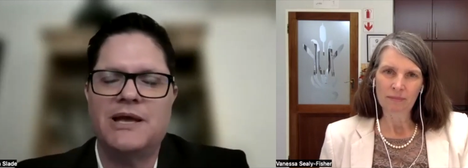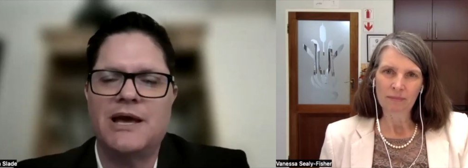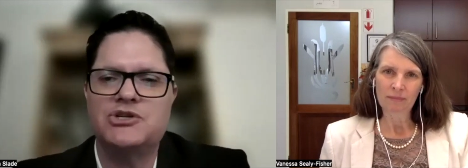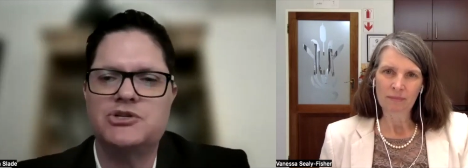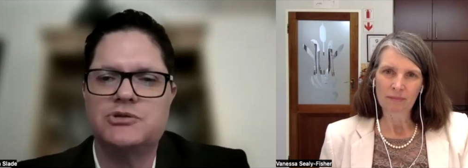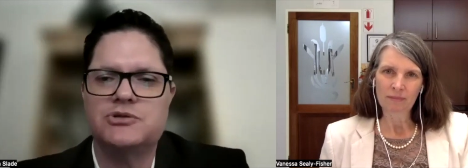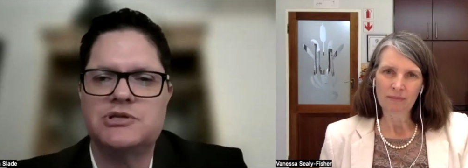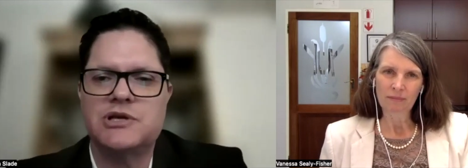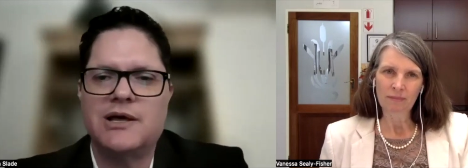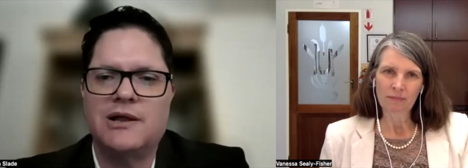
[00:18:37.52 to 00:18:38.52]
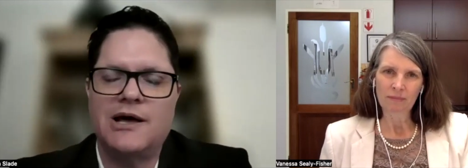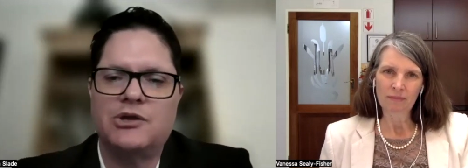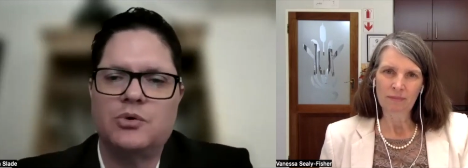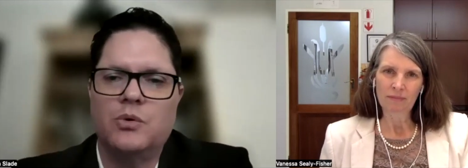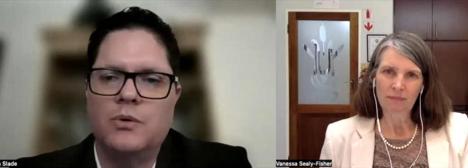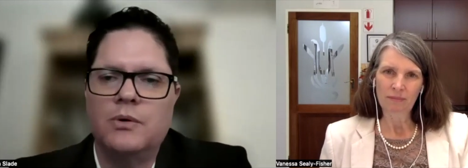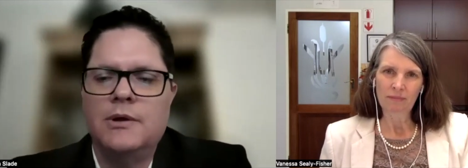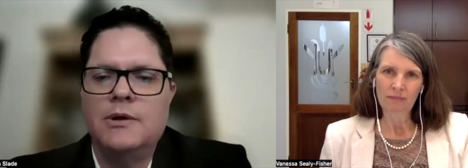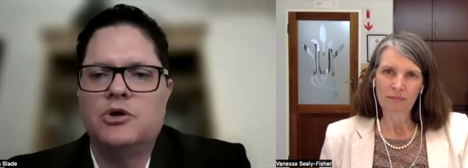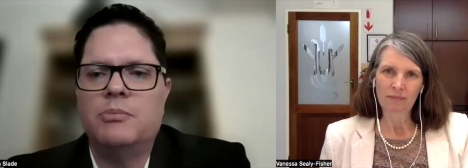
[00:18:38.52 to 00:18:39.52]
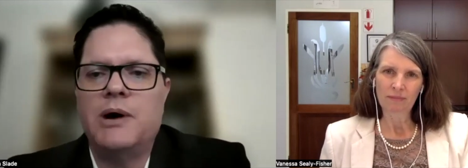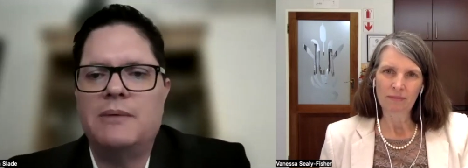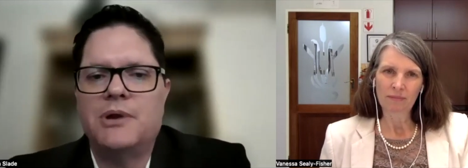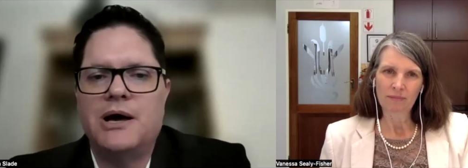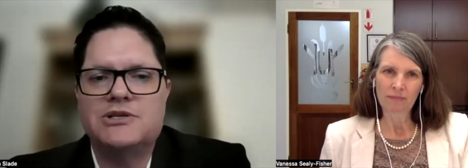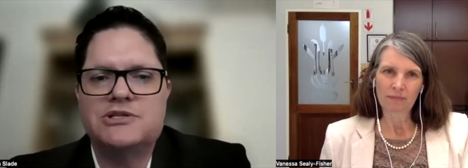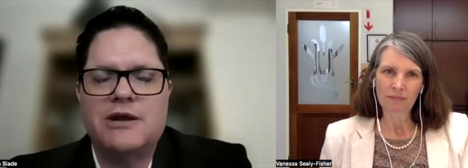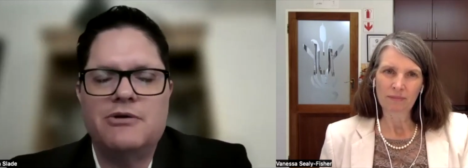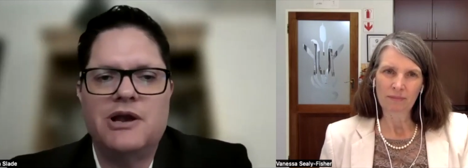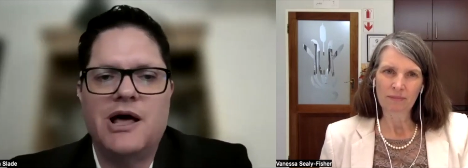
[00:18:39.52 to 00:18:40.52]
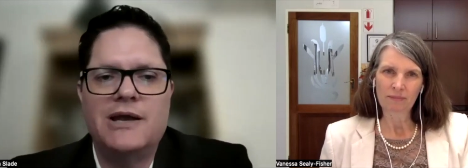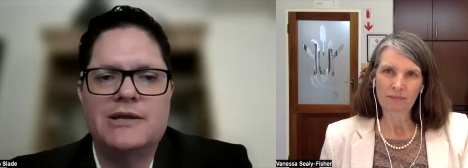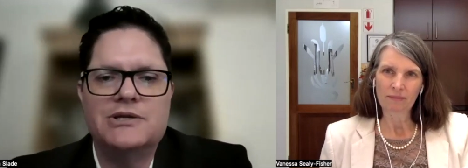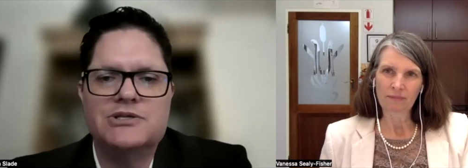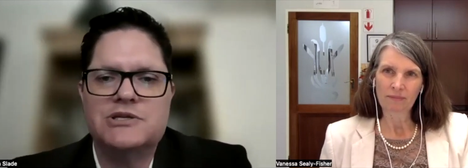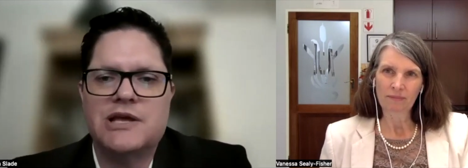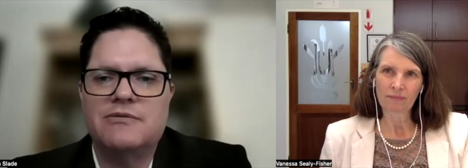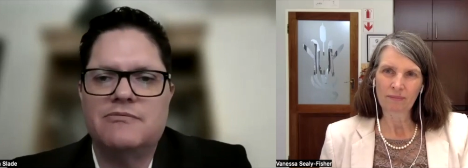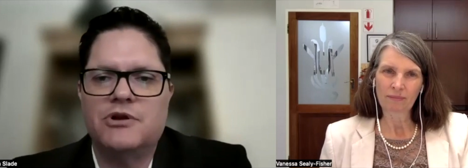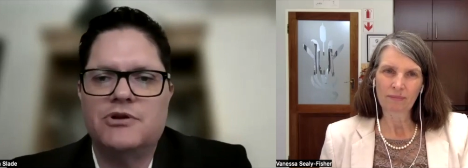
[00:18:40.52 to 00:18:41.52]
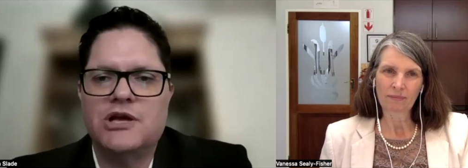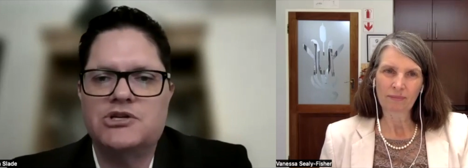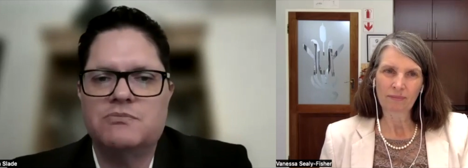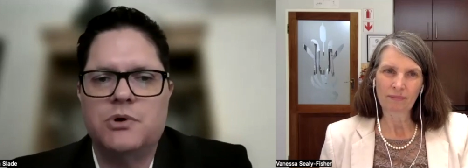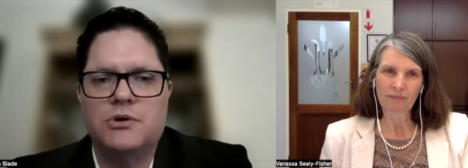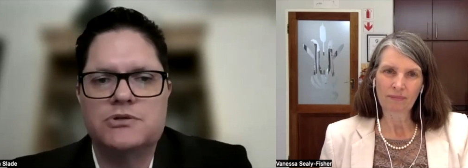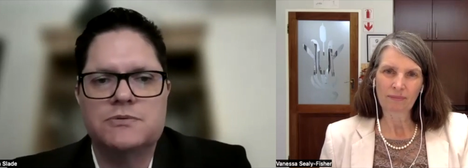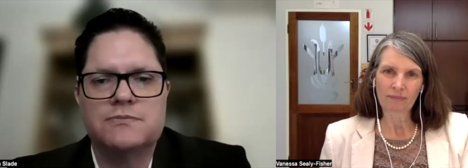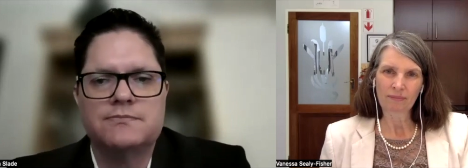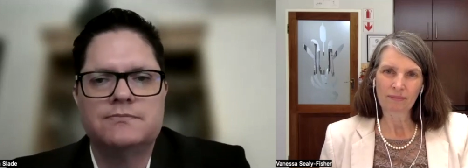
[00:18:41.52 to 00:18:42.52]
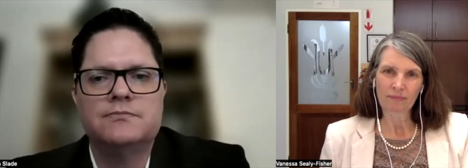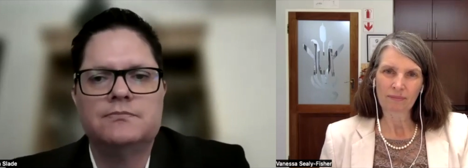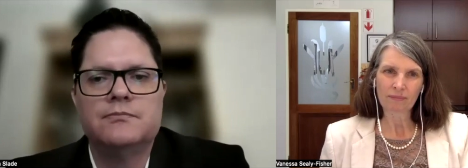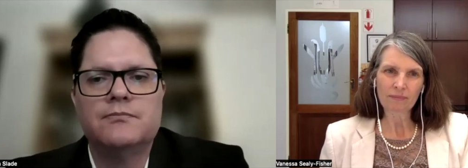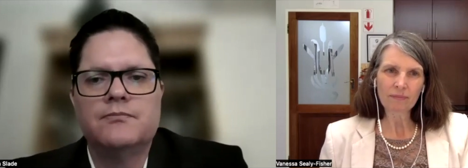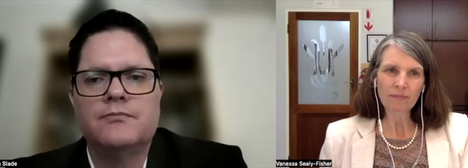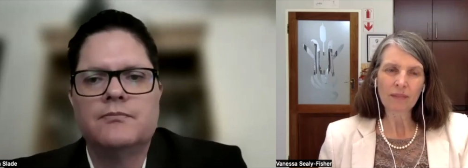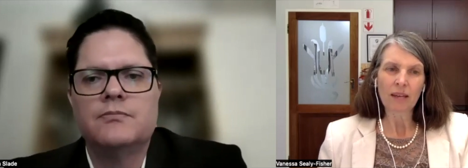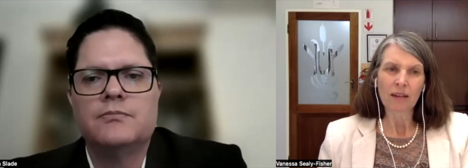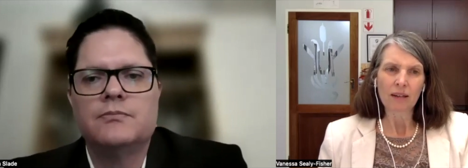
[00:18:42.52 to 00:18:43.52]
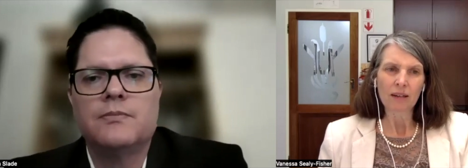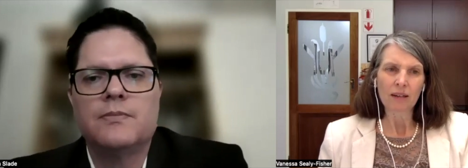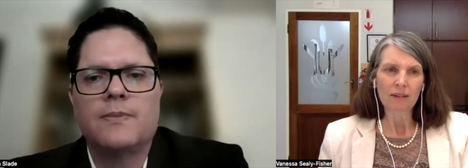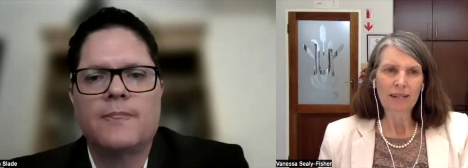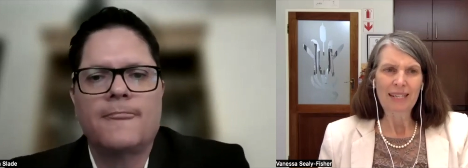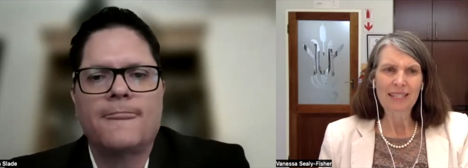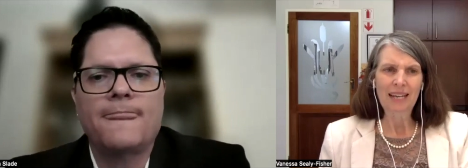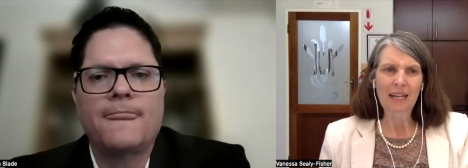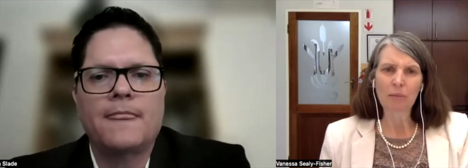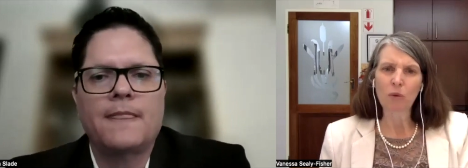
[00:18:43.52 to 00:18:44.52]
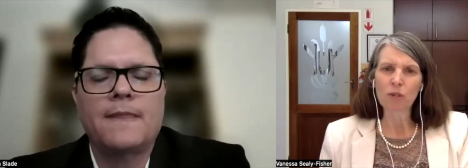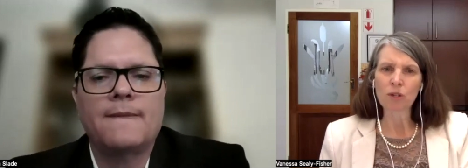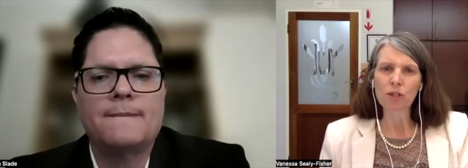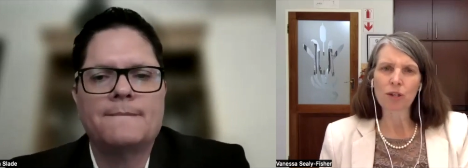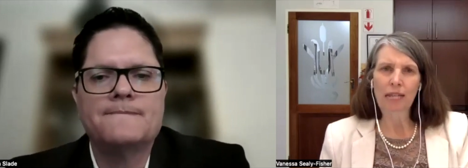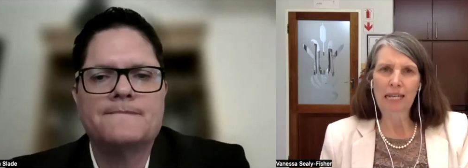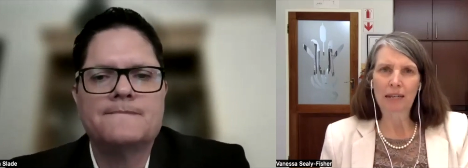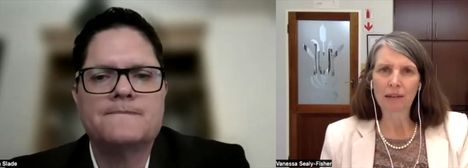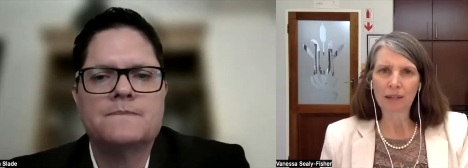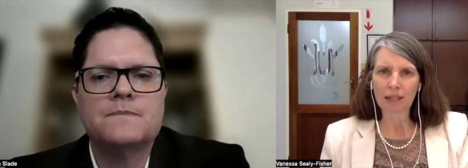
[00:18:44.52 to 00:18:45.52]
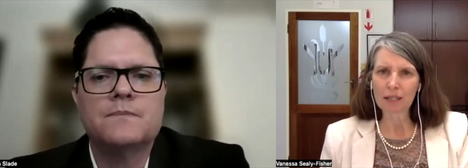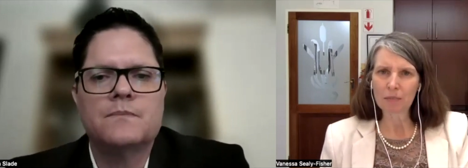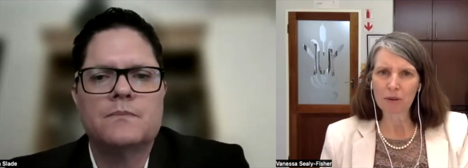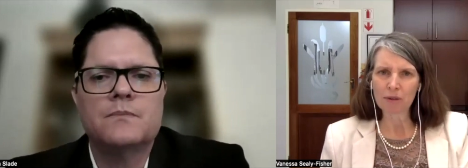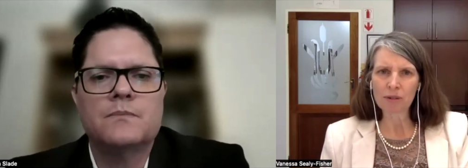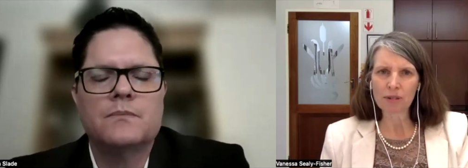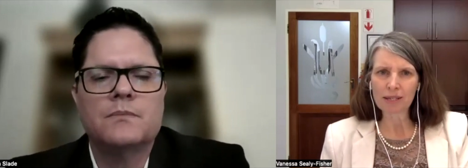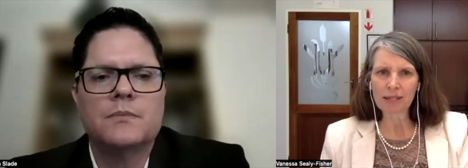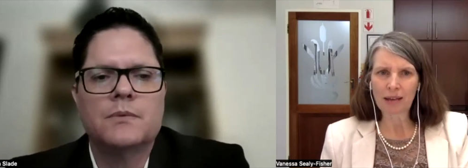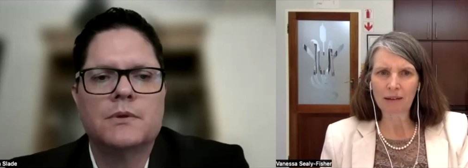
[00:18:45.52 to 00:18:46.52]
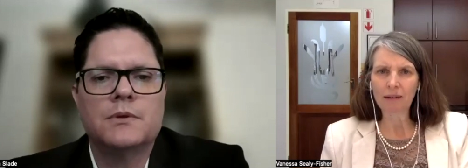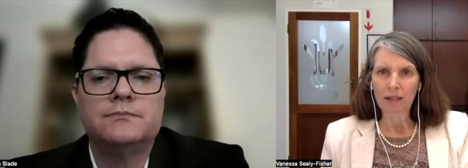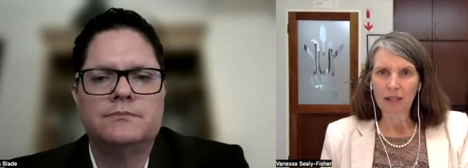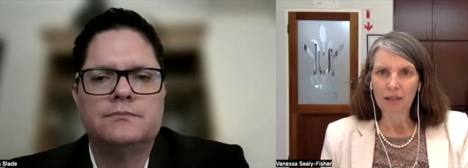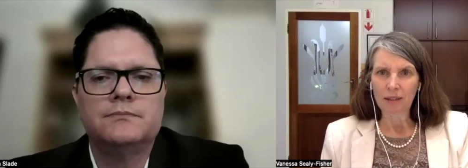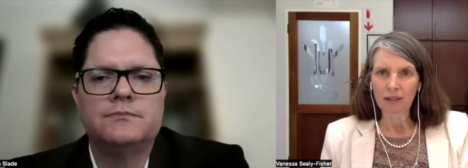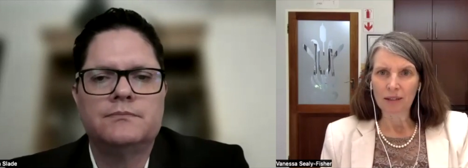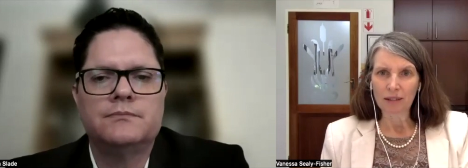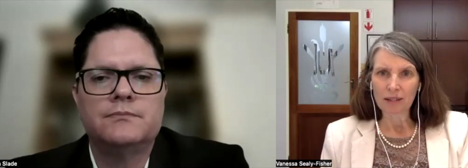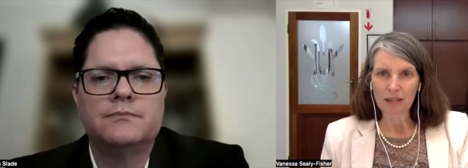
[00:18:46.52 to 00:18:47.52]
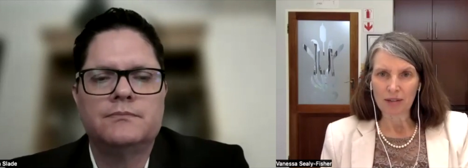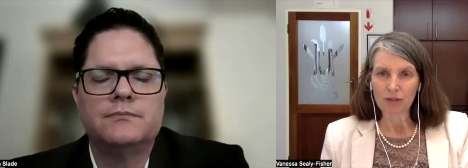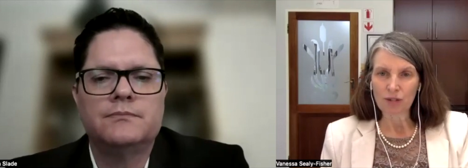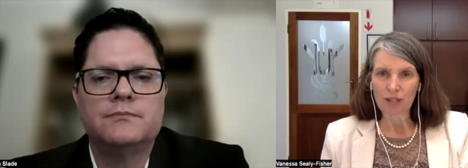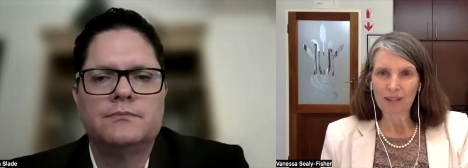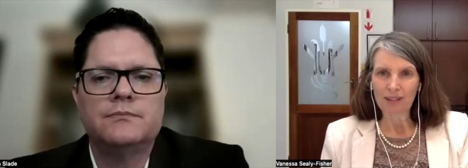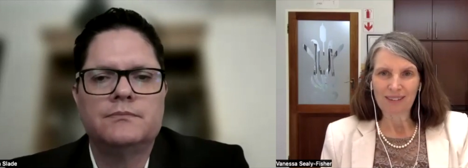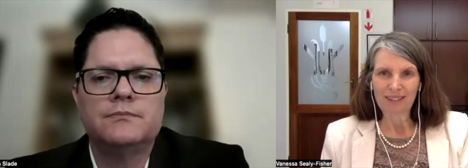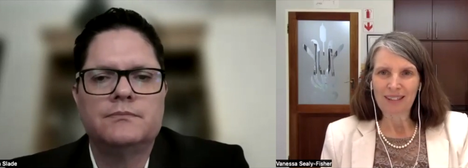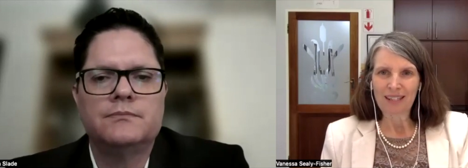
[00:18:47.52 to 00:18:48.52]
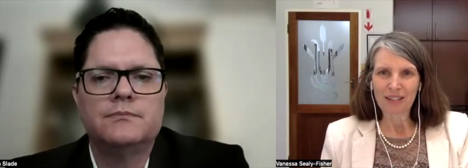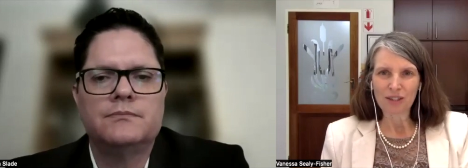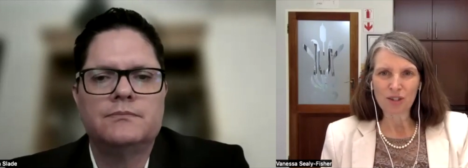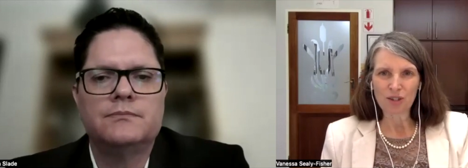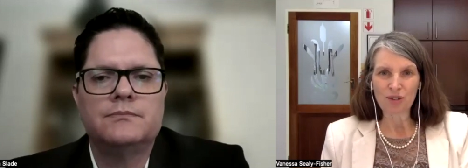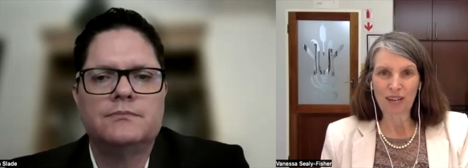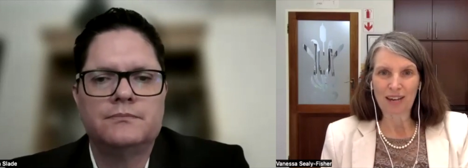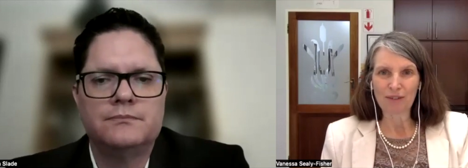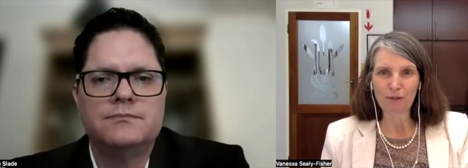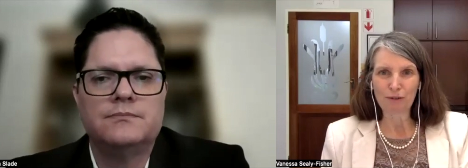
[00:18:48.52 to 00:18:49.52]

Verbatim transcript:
Speaker 1: applications, uh, like your your pipeline, slurry liners, and flotation plants.
Speaker 2: Great, and I'm also sure that anything exposed to the sun in this country needs to have